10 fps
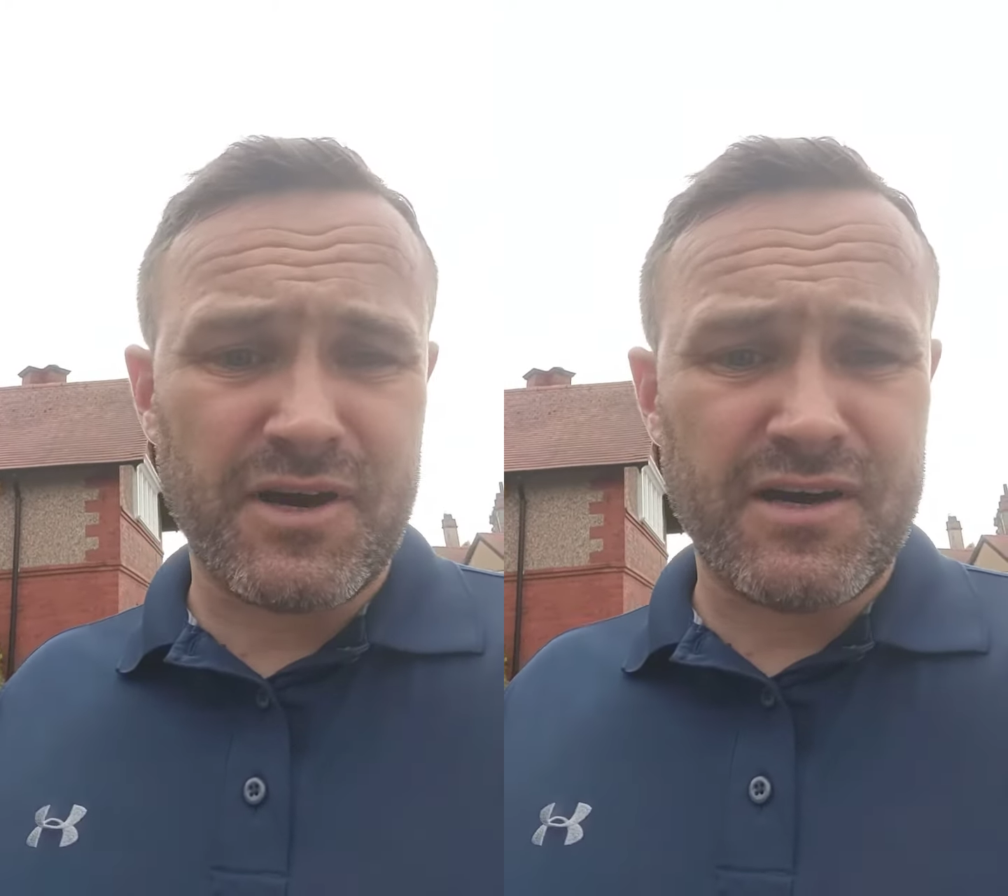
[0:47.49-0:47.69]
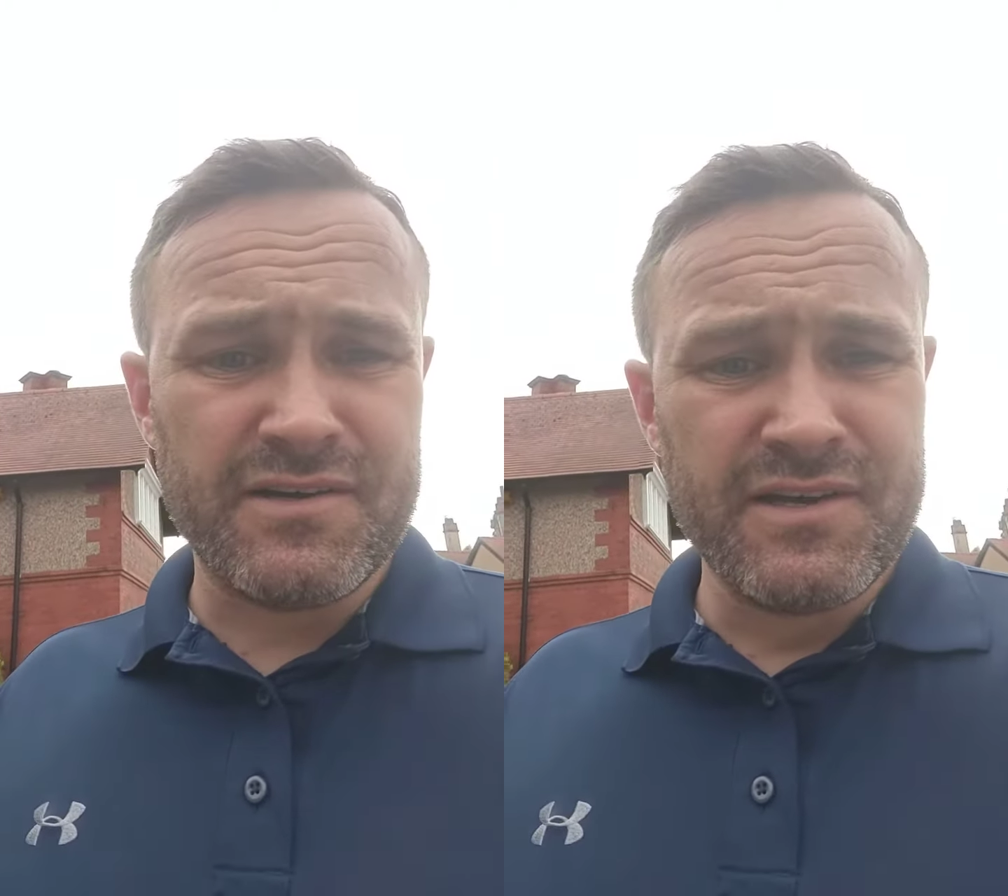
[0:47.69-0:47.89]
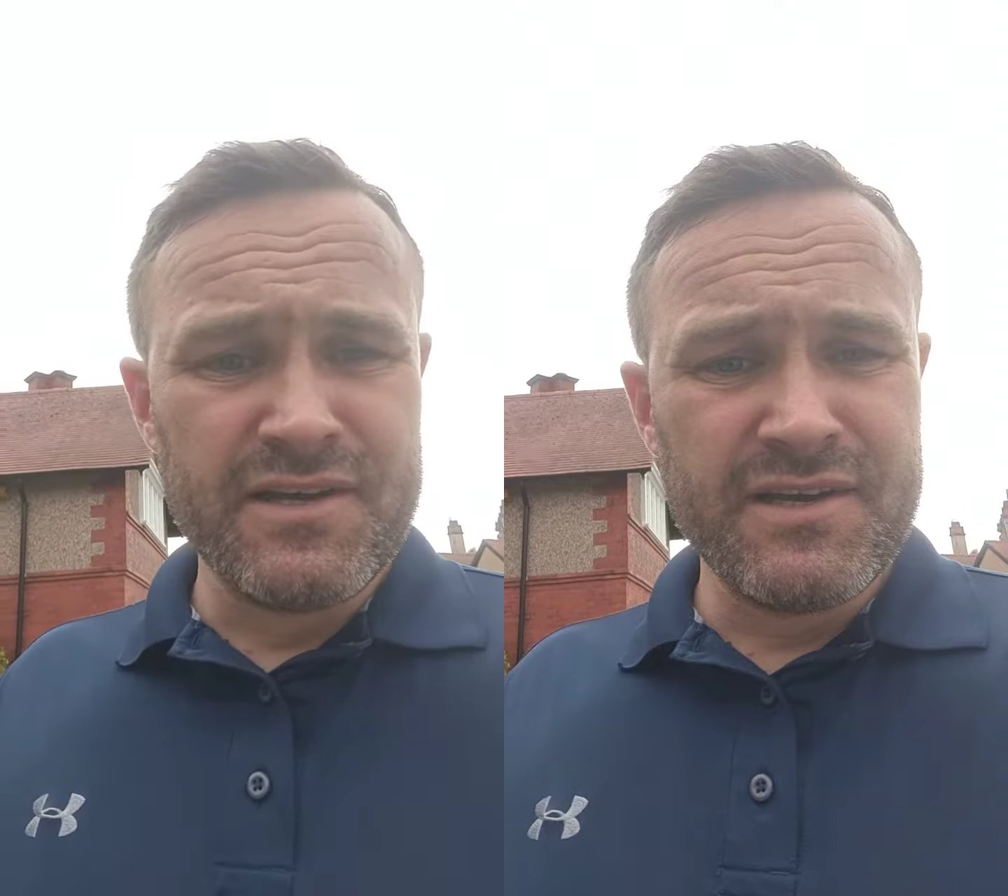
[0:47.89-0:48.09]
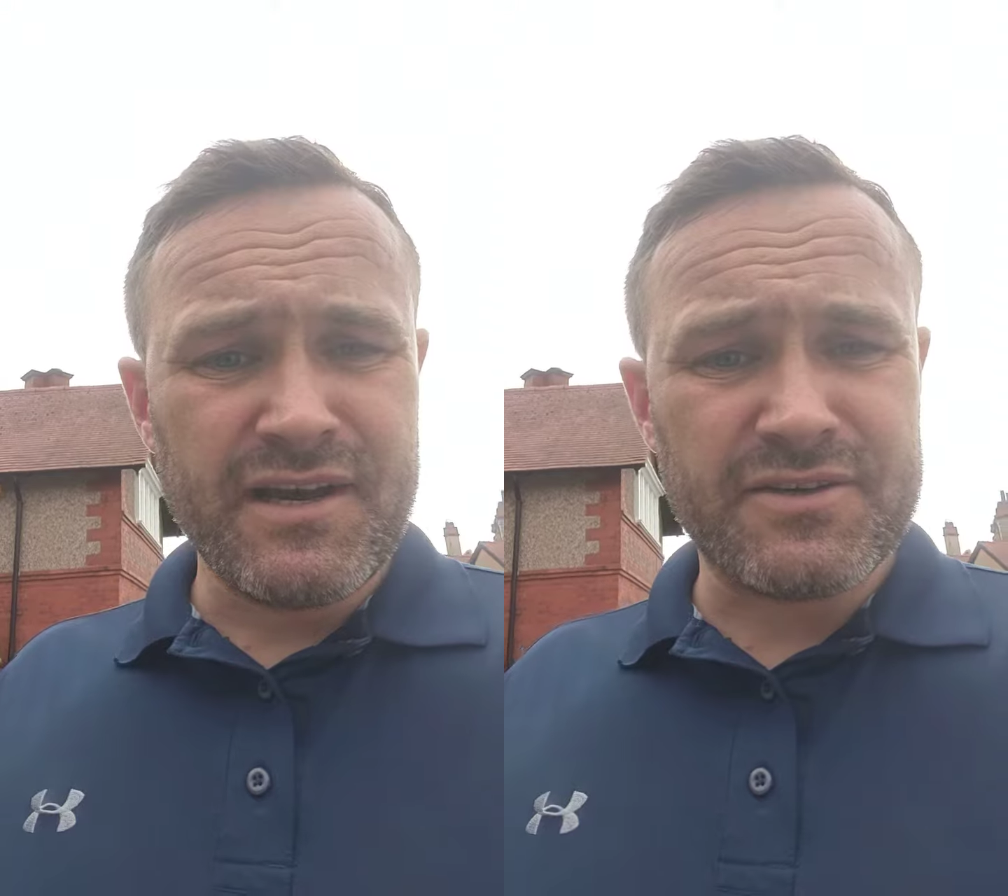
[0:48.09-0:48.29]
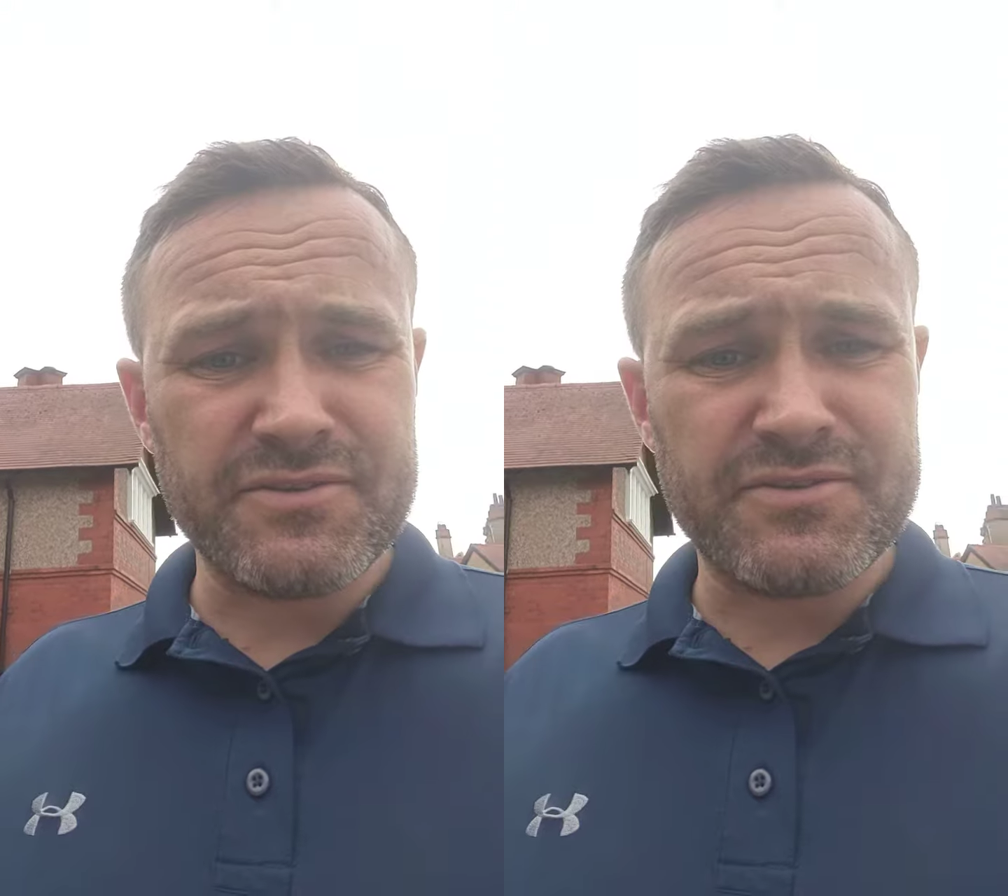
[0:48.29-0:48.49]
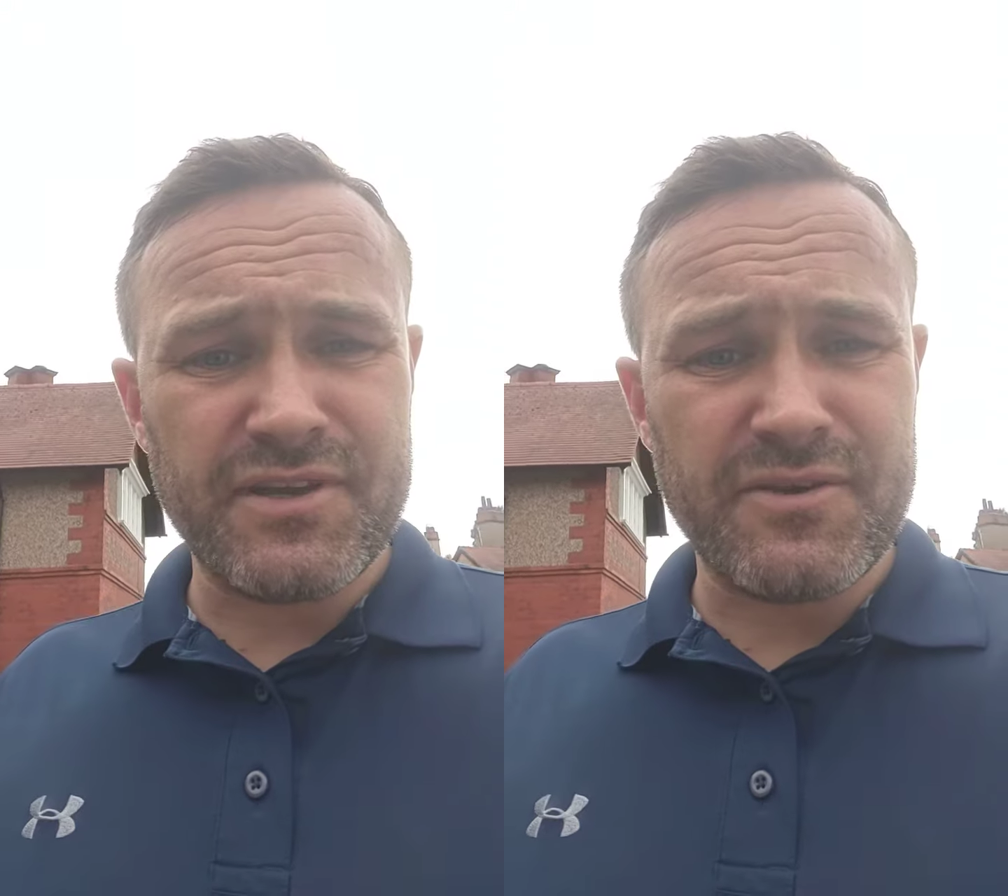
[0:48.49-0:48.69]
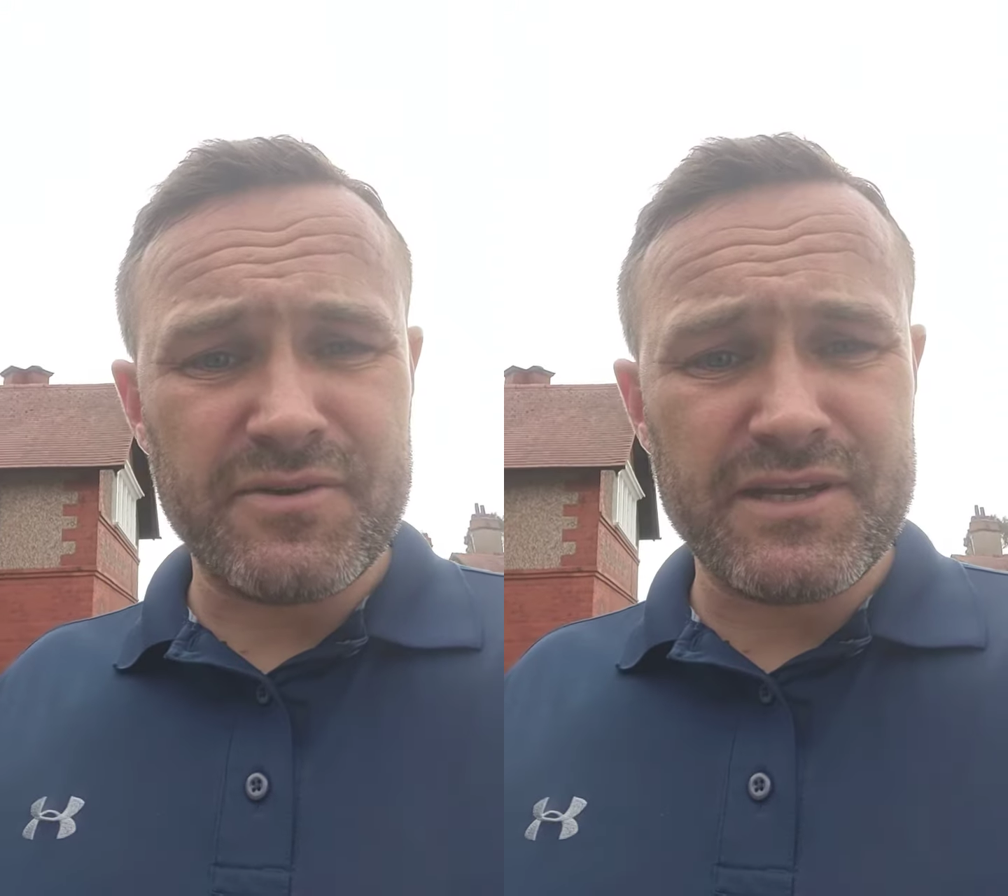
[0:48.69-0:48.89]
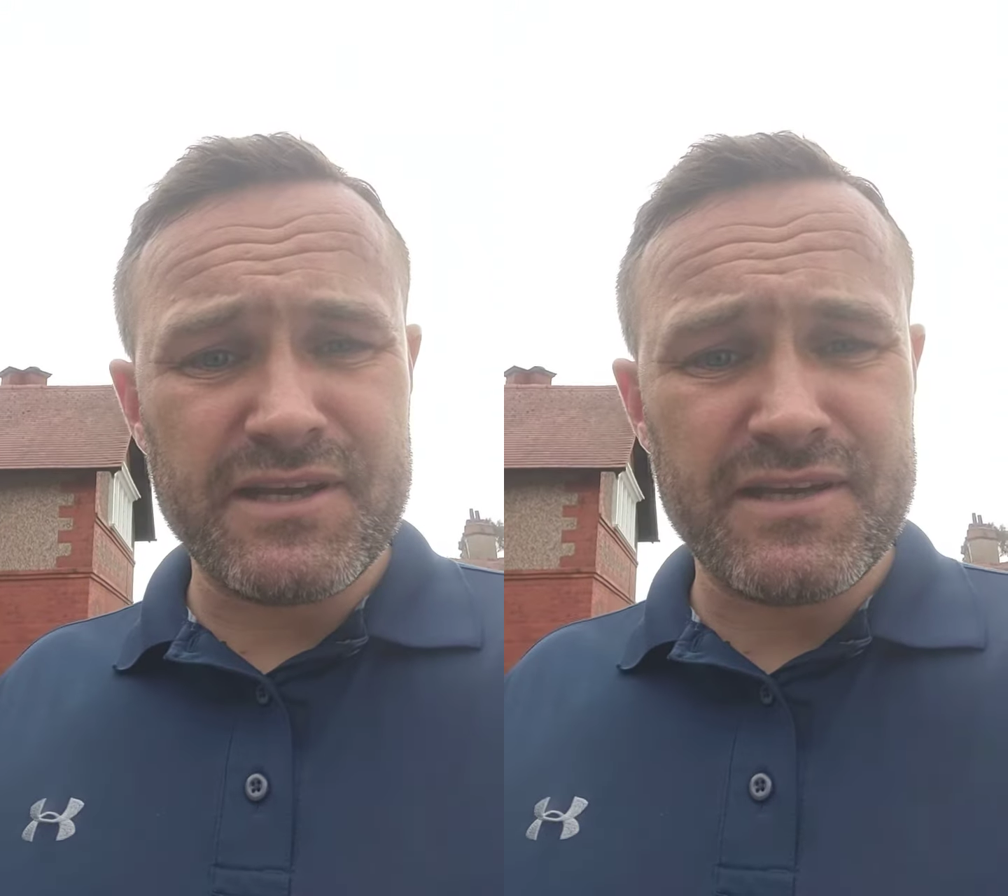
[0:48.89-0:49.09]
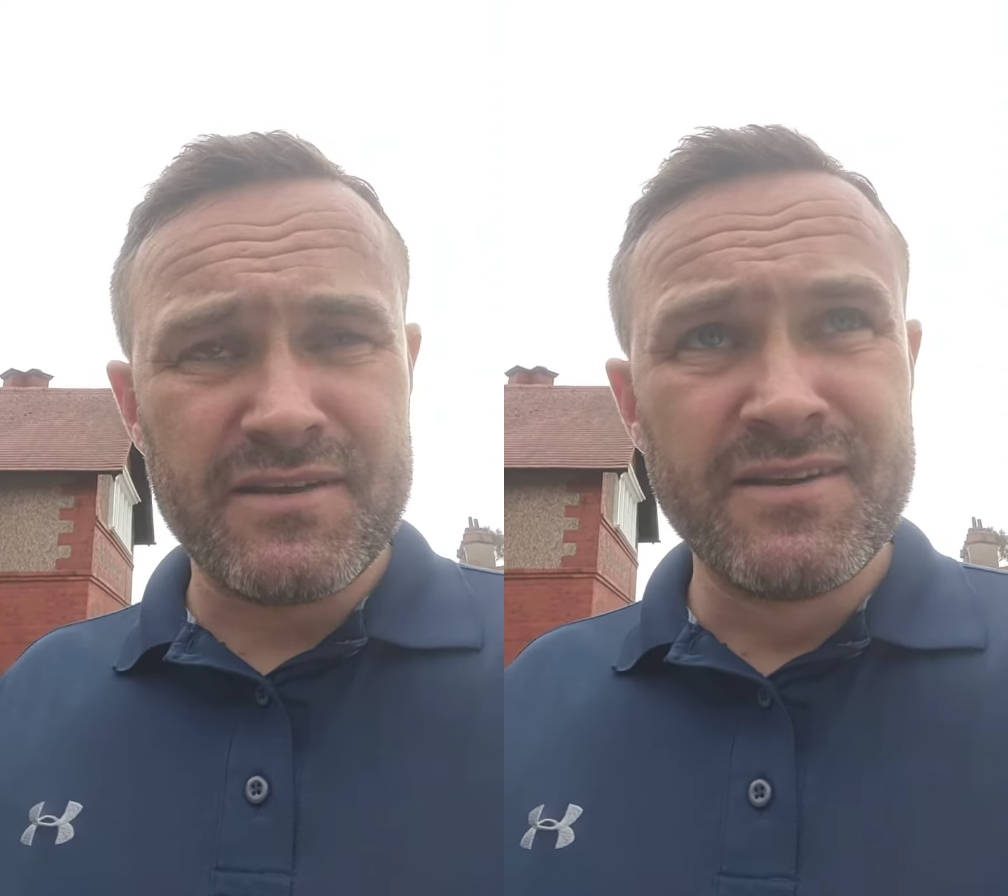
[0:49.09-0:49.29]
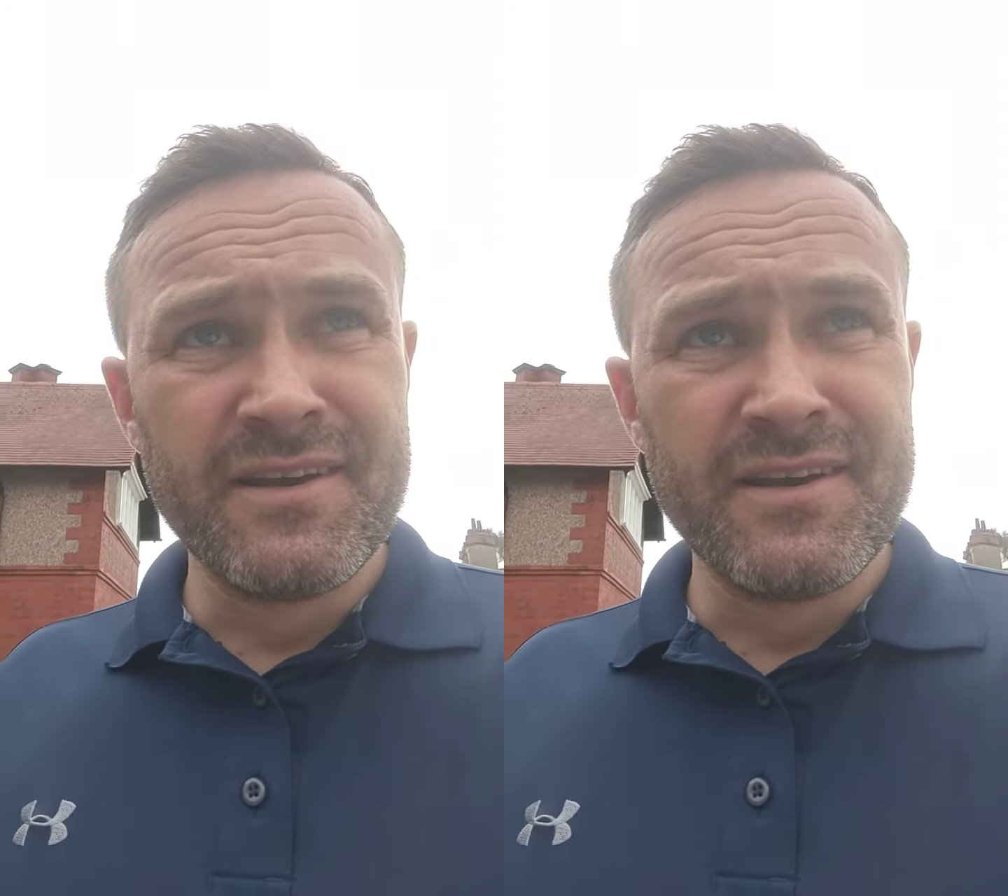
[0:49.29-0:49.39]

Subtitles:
what I could do, and he